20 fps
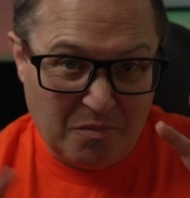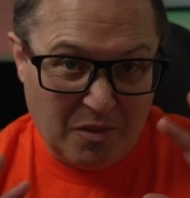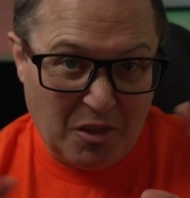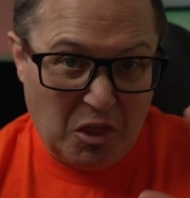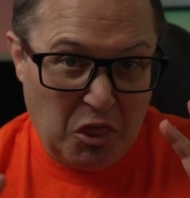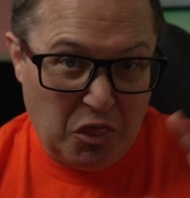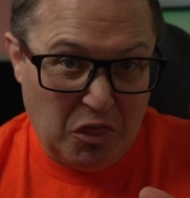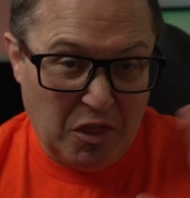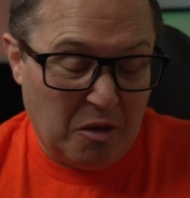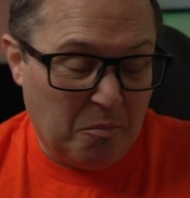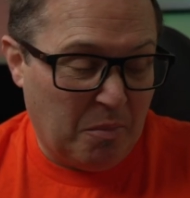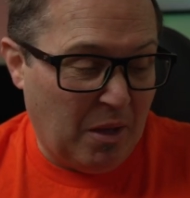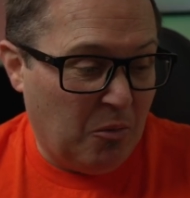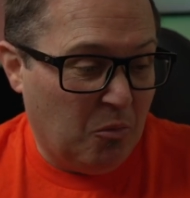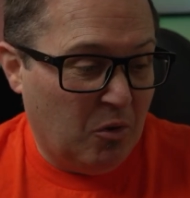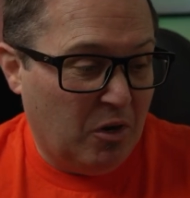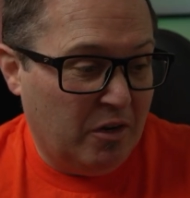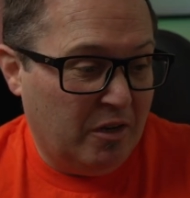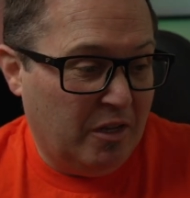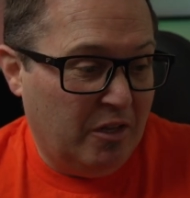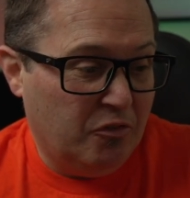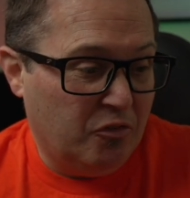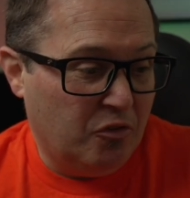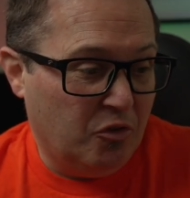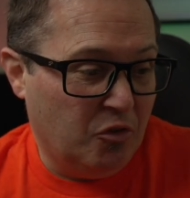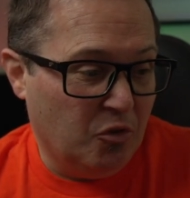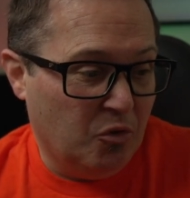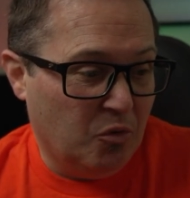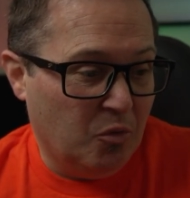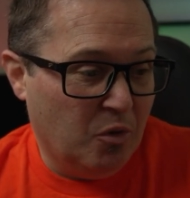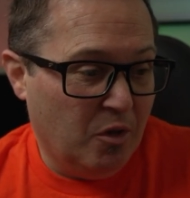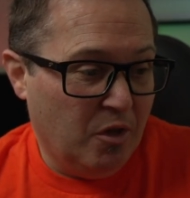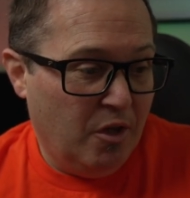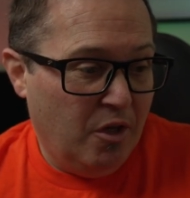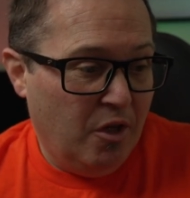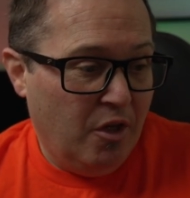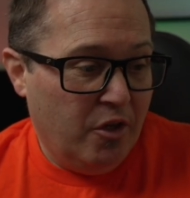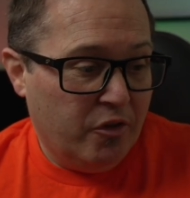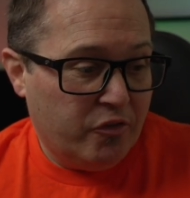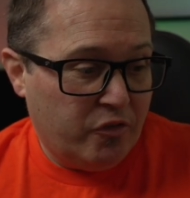think about what it needs to do.
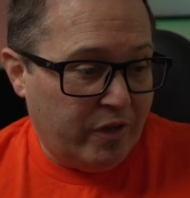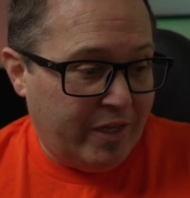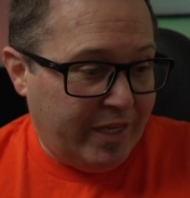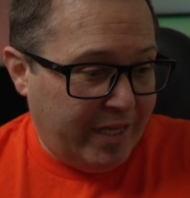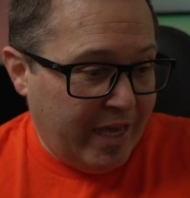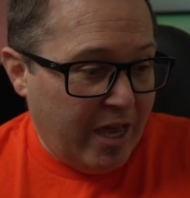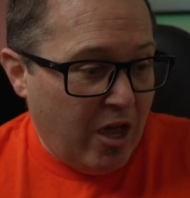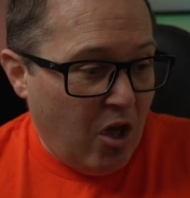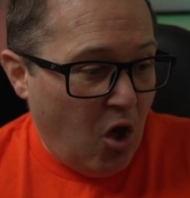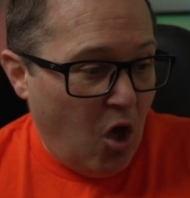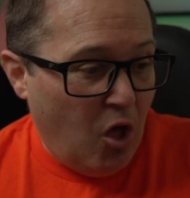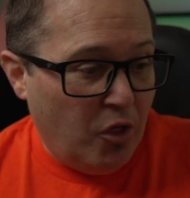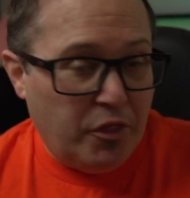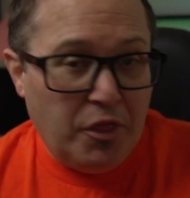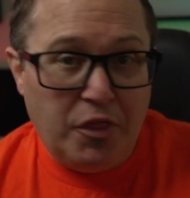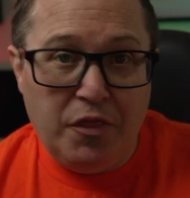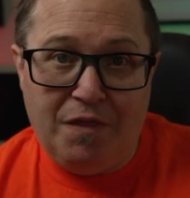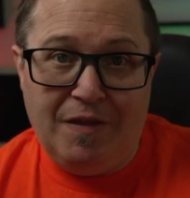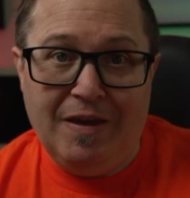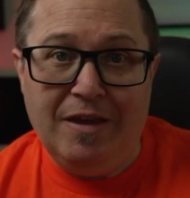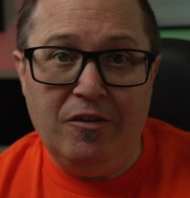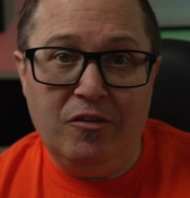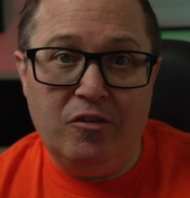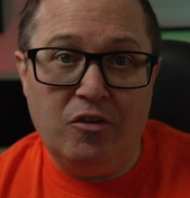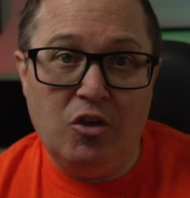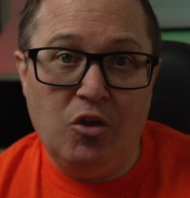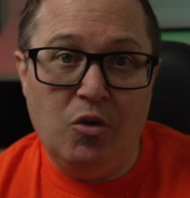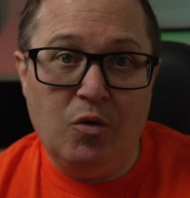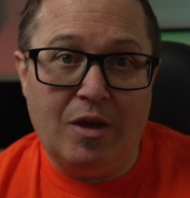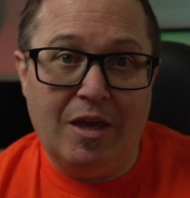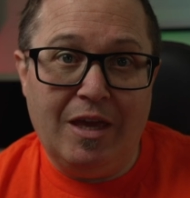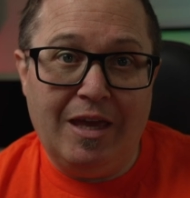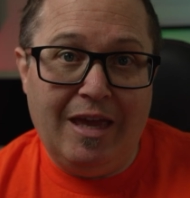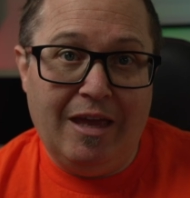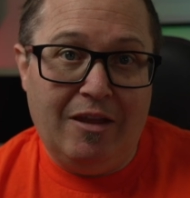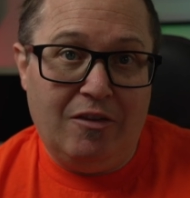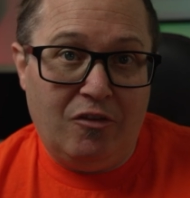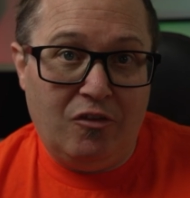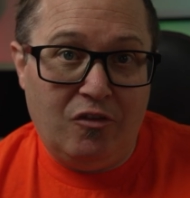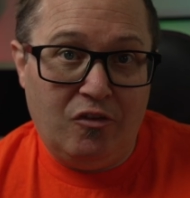So here are the things that you can
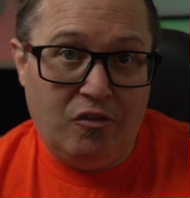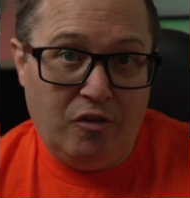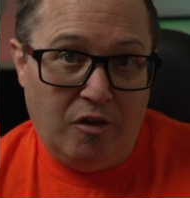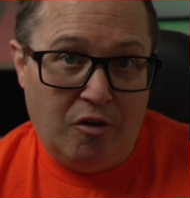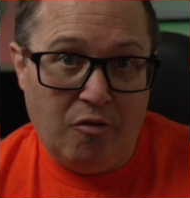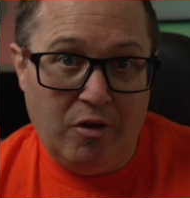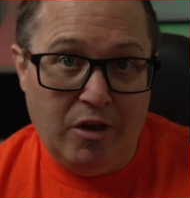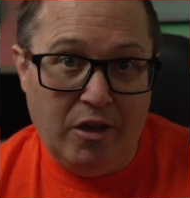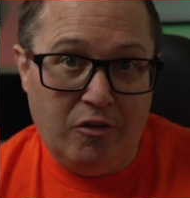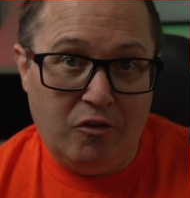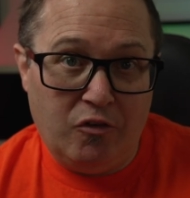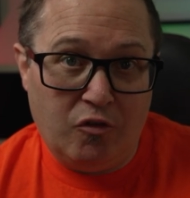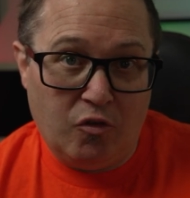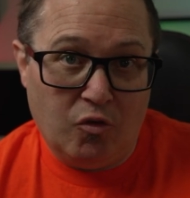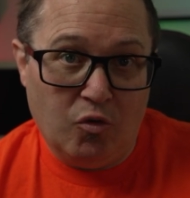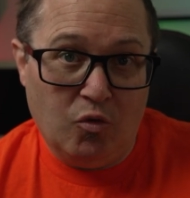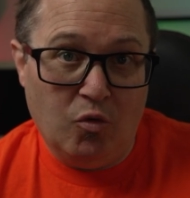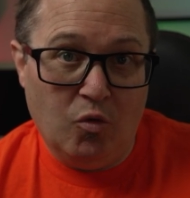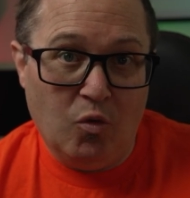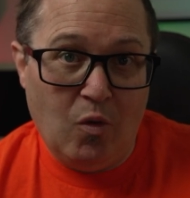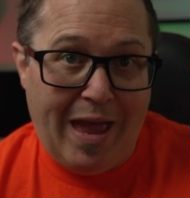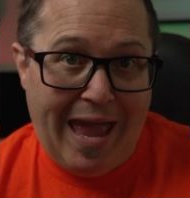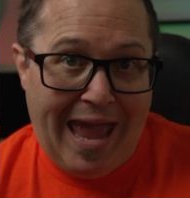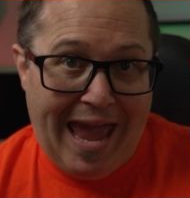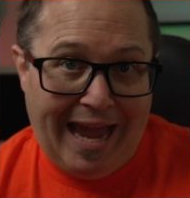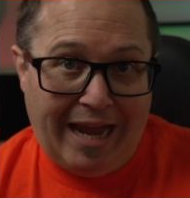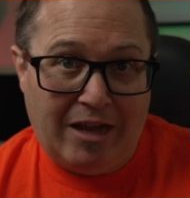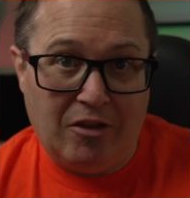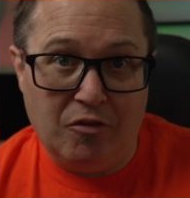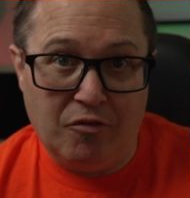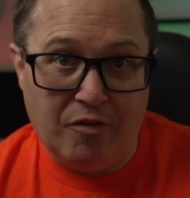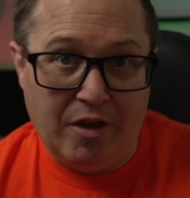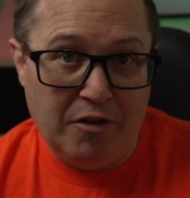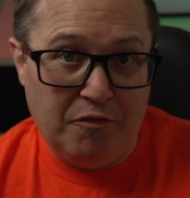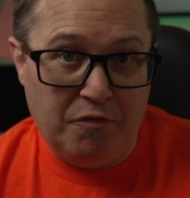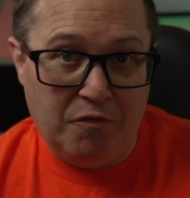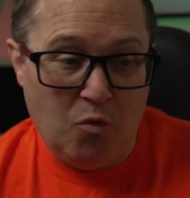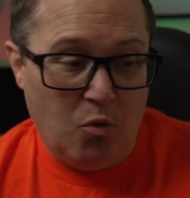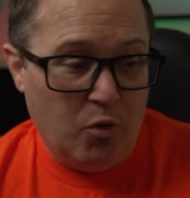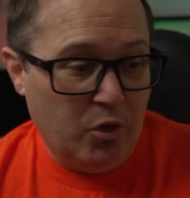get Siri to activate
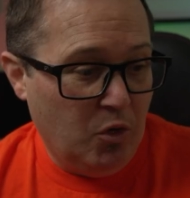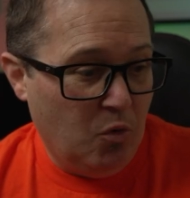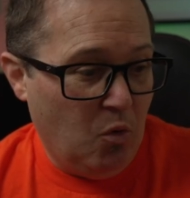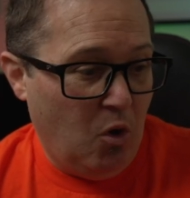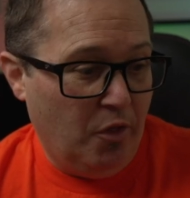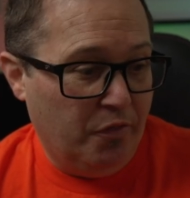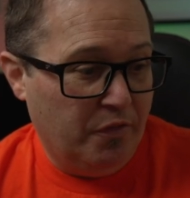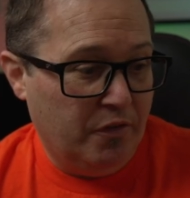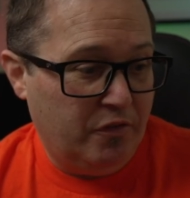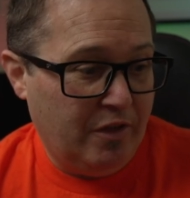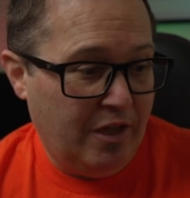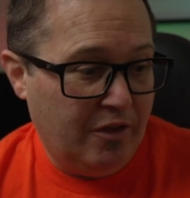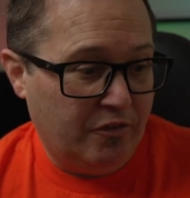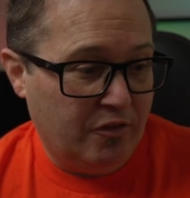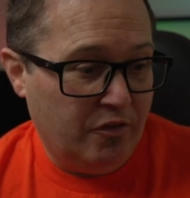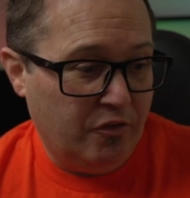for you on the Tesla.